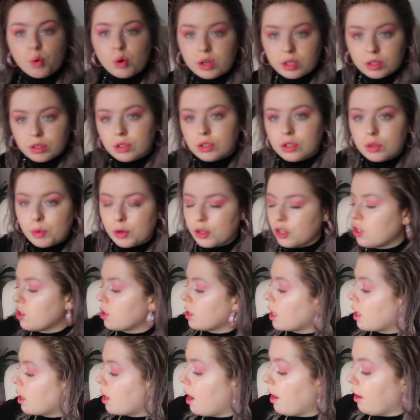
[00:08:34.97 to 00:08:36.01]
oils, which
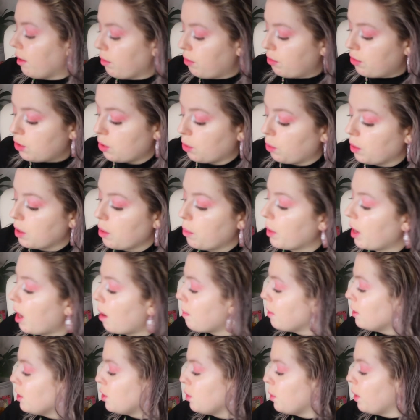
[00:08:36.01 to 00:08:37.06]
is like kind of solely what
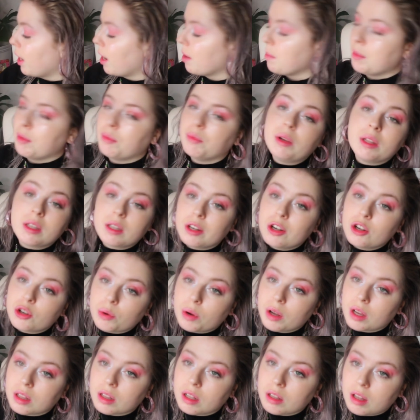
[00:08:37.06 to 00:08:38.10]
I've been doing. I've been really
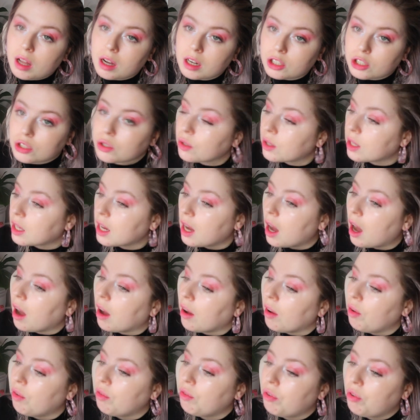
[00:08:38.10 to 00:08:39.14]
enjoying the luxury
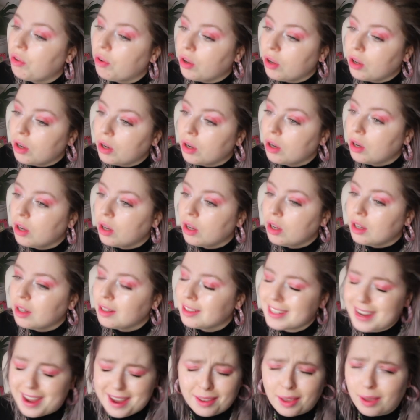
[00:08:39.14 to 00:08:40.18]
of
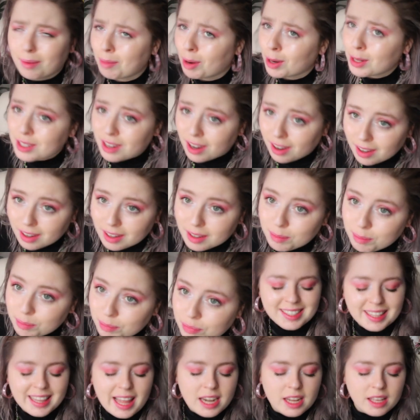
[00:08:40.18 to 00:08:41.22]
taking my
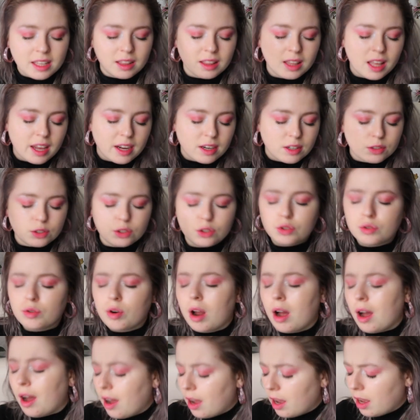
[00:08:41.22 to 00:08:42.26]
time, letting layers
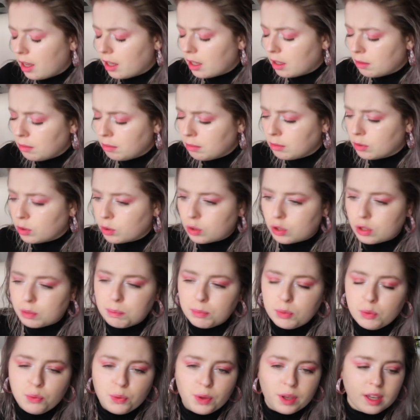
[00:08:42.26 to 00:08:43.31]
dry, you know,
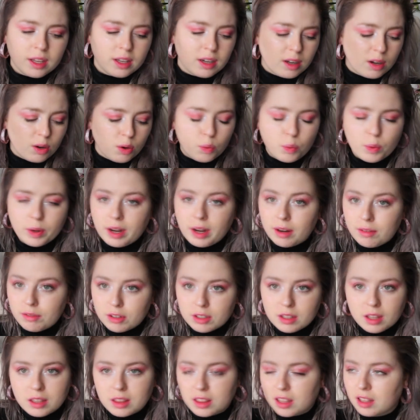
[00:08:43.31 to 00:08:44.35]
smoothing it out, whatever.
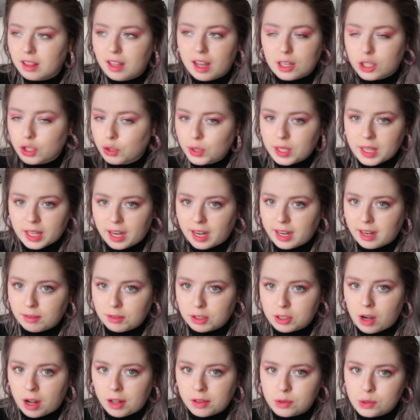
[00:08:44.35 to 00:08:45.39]
The luxury that I
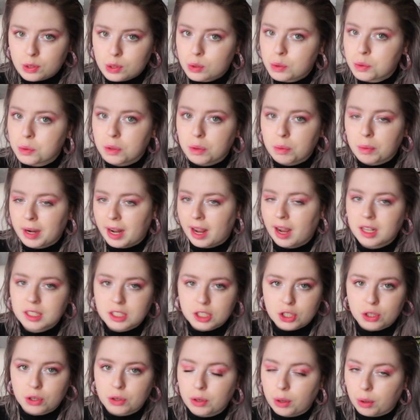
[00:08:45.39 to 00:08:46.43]
never got in school when I had to
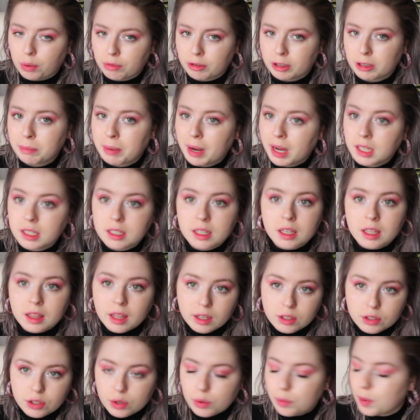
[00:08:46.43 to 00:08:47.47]
turn over a painting in
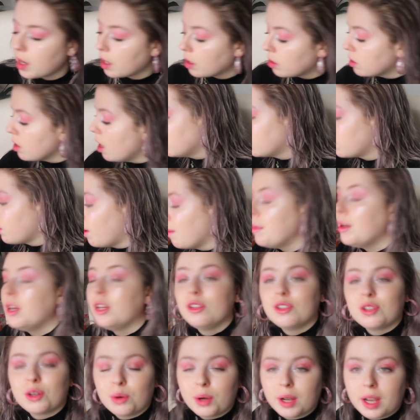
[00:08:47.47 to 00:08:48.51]
like two weeks. So I've been
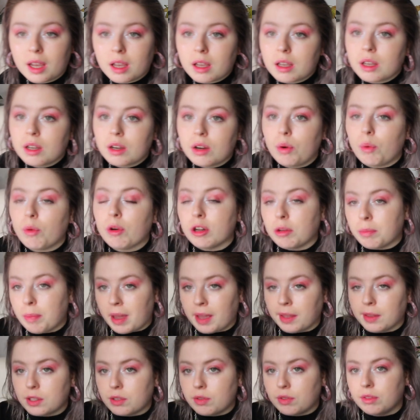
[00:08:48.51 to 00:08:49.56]
enjoying oil
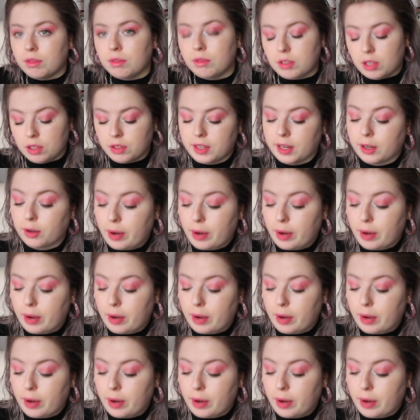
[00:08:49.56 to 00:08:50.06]
paints since I